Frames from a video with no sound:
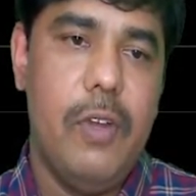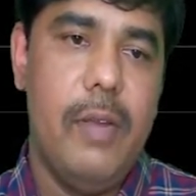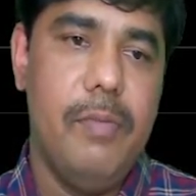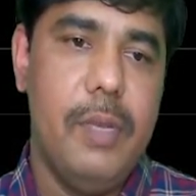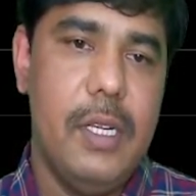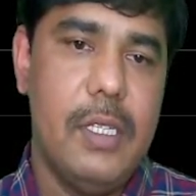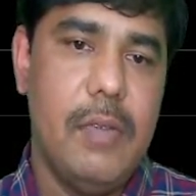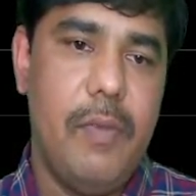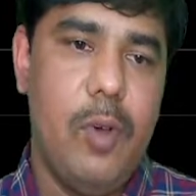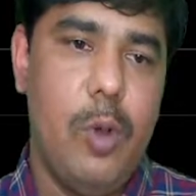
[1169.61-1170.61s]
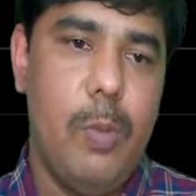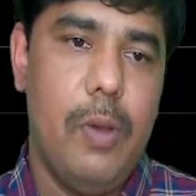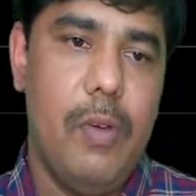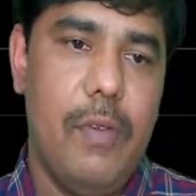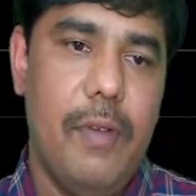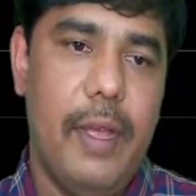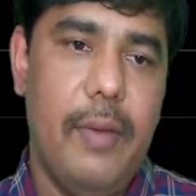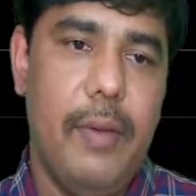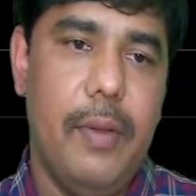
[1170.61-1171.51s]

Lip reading: m means 4 power 5.